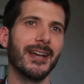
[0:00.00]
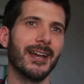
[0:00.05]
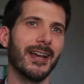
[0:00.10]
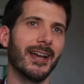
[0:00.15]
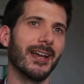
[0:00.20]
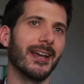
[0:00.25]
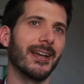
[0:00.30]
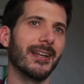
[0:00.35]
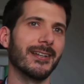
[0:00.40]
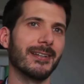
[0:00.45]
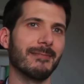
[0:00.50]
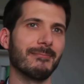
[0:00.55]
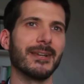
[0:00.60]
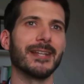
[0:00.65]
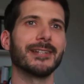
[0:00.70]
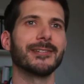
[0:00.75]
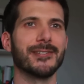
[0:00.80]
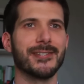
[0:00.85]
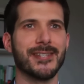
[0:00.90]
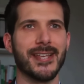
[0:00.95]
and I'm
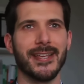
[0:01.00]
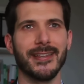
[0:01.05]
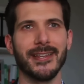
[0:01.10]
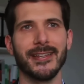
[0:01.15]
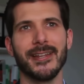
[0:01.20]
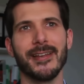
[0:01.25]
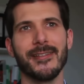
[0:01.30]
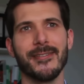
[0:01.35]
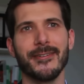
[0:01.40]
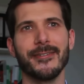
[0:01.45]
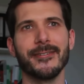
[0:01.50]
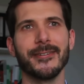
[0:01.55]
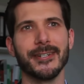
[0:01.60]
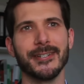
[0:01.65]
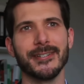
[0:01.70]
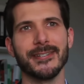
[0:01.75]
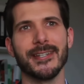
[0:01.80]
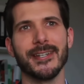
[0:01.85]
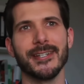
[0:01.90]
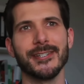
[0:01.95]
glad to say that other
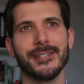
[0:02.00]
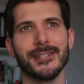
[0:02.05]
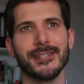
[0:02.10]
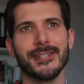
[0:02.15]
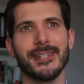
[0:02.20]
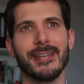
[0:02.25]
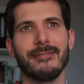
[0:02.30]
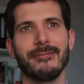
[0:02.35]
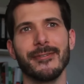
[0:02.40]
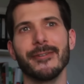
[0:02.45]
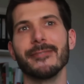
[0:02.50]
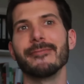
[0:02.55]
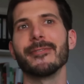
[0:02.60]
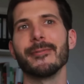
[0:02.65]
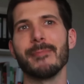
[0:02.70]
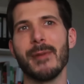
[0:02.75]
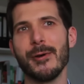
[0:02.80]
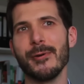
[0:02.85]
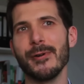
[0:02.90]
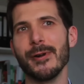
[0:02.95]
organizations have learned
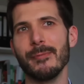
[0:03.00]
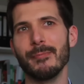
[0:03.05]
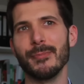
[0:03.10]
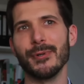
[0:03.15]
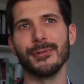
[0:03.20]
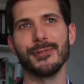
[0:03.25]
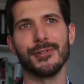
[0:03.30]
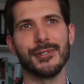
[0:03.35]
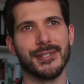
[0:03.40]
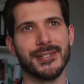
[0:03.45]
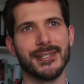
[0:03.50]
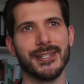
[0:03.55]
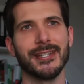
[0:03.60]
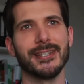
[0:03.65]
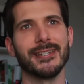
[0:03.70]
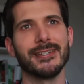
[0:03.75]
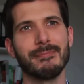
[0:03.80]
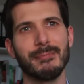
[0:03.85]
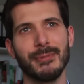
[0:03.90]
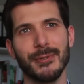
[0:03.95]
from our approaches
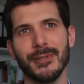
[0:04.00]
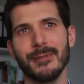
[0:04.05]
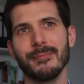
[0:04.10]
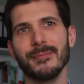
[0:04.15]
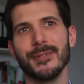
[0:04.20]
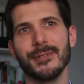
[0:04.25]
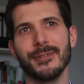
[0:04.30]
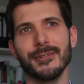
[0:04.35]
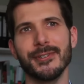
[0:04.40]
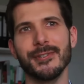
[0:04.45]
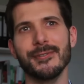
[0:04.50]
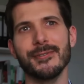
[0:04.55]
and put them to good